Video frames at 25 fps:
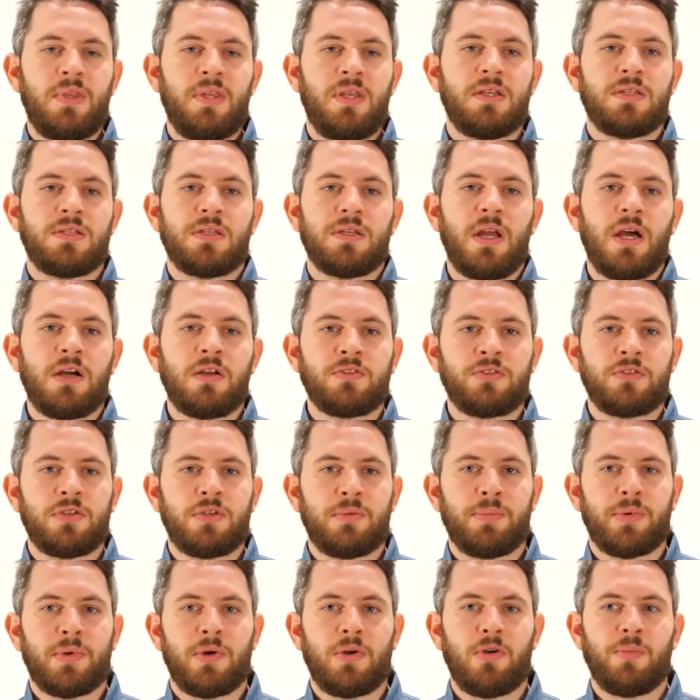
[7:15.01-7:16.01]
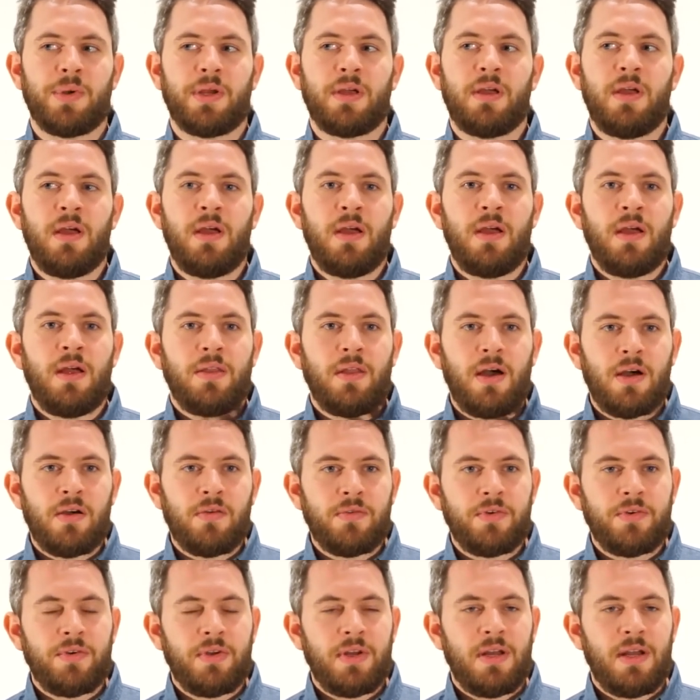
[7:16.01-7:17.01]
So now to a probing. Now
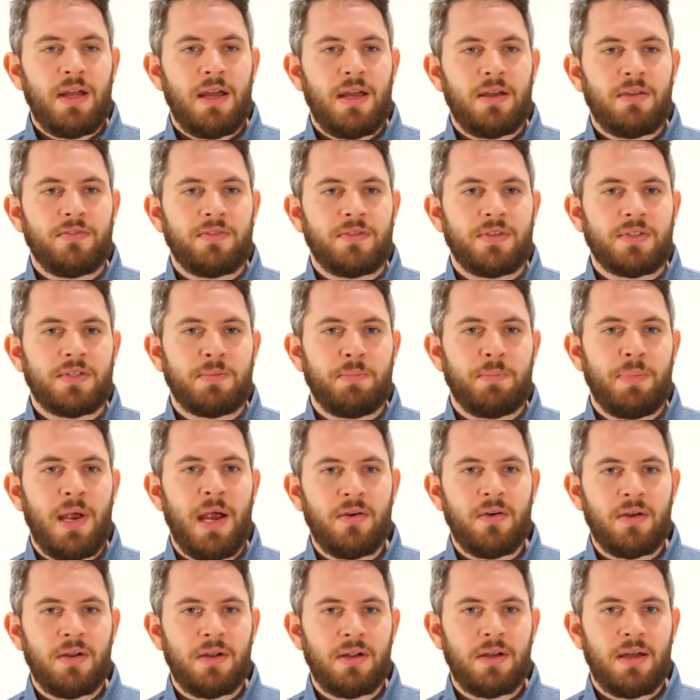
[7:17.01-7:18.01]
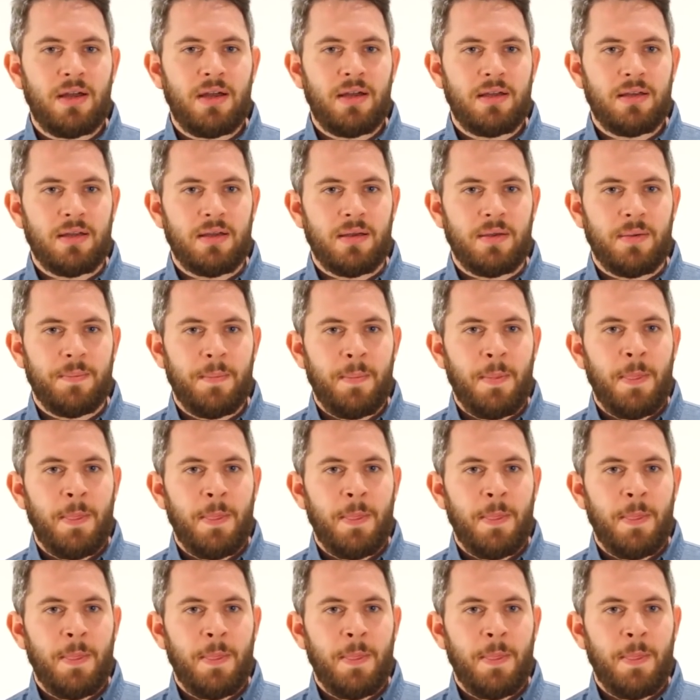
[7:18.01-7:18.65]
we really have this ParaGlyder,